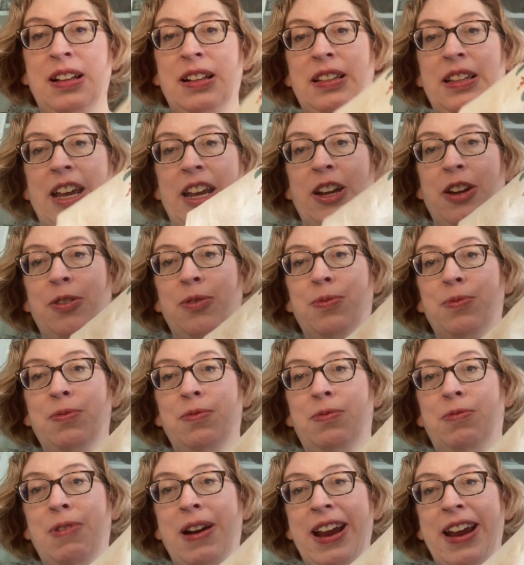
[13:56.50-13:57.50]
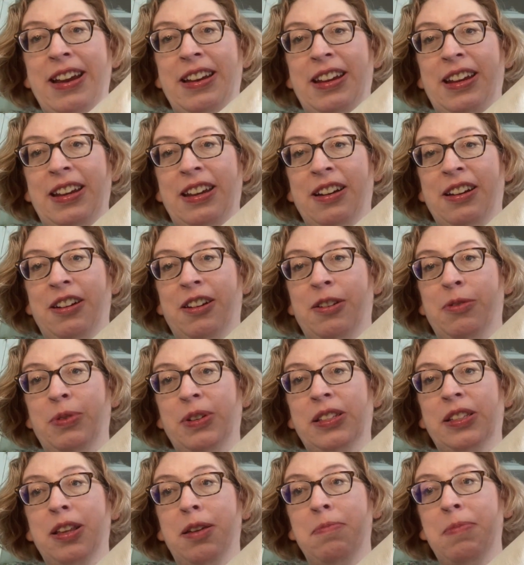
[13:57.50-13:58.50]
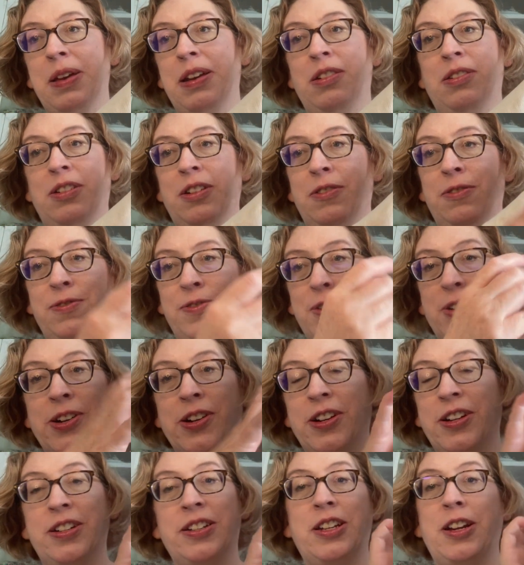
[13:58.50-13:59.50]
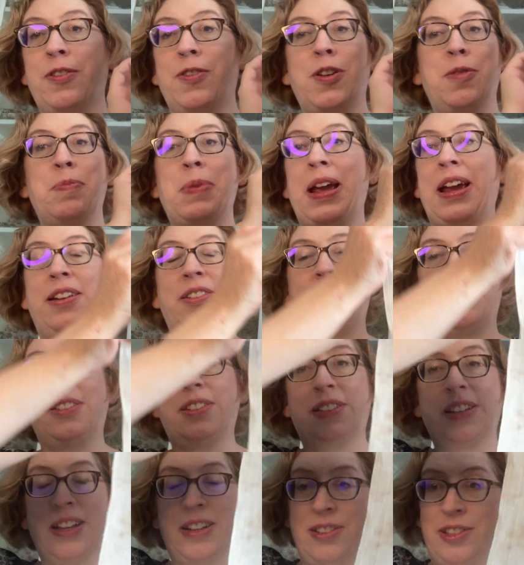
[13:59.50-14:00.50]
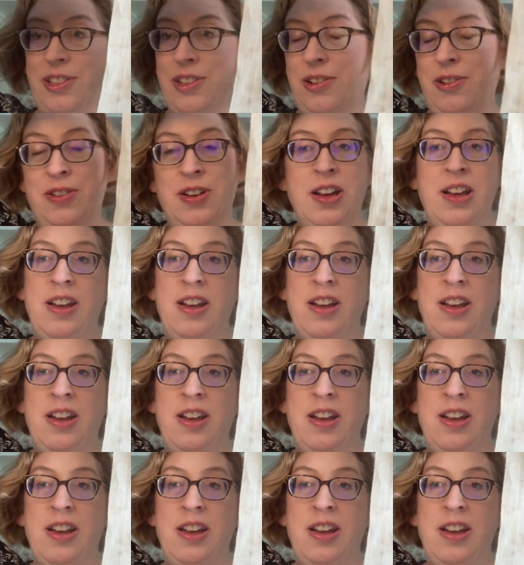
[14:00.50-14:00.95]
like right here was the middle of 4 different pages, and so